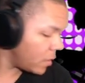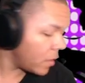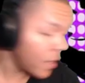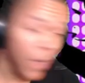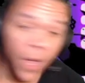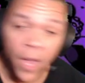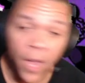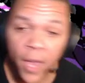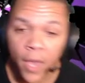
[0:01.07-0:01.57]

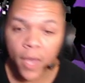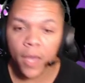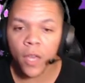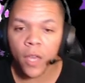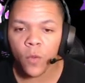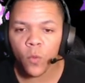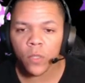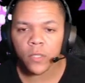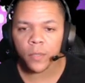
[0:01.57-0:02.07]
Hey,
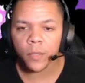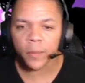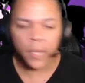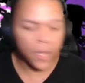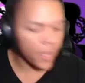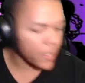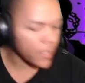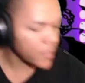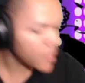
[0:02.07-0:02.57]
what's up
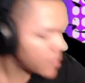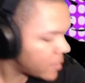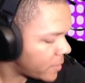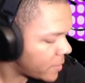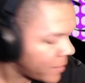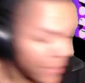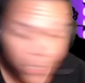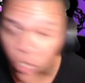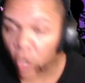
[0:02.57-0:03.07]
guys?
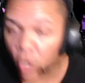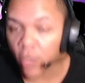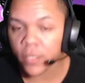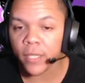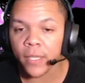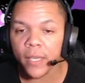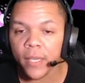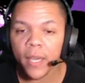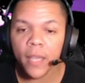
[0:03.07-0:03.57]
It's
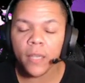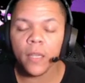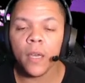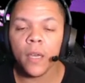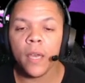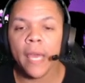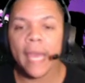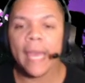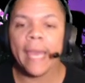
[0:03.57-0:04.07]
Auhsey again,
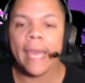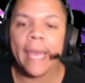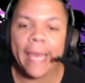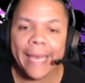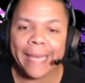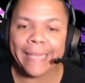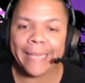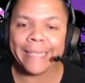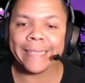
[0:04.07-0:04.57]

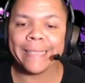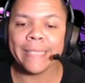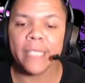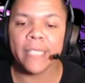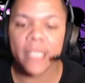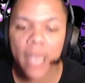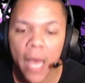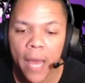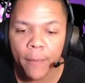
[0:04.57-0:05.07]
and
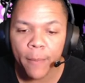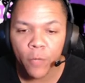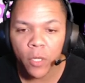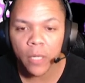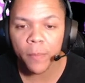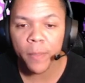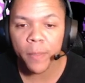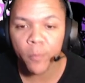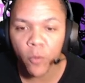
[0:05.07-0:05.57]
I'm
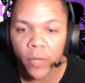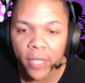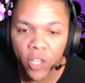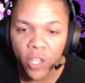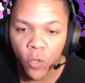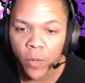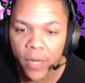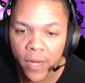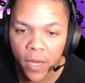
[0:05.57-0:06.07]
gonna be bringing
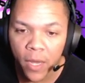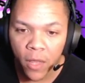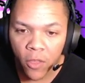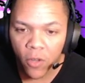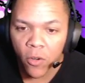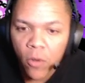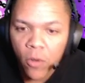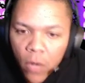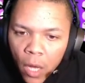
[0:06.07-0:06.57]
you
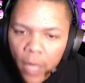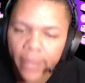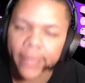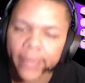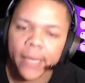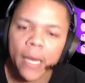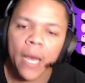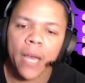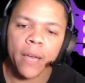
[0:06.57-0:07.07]
another
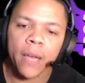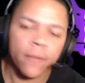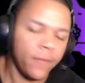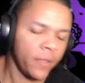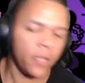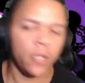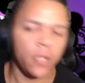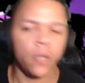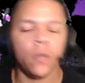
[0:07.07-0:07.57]
guide
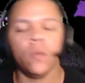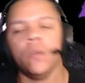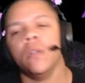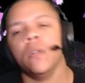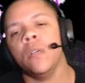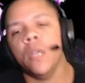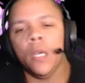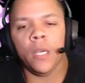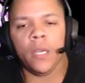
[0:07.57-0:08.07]
video.
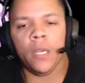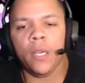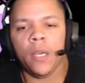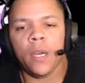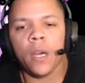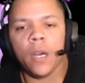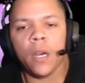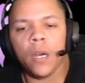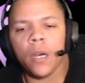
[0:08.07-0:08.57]

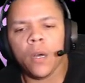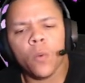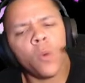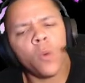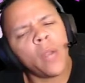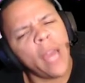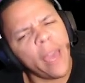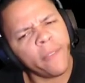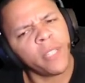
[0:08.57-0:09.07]
Uh,
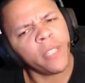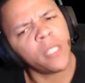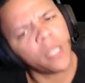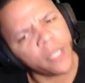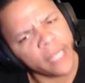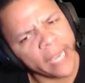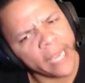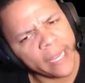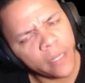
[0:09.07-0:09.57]
one I haven't
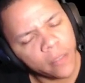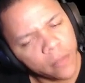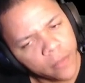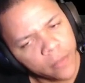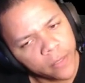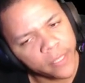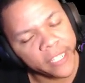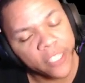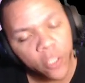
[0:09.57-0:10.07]
done yet,
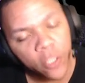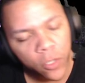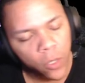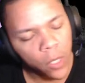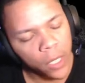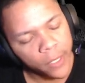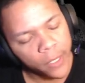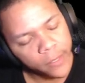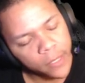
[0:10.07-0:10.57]
Sentinel
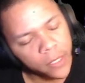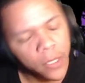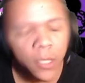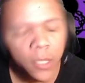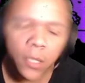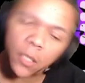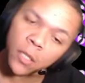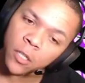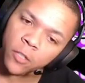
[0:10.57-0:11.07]
Hunt,
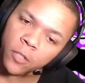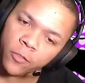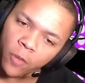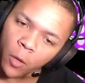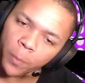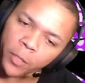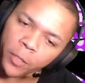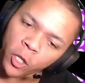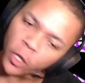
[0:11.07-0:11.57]

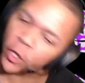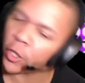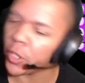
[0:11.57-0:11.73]
Fopider.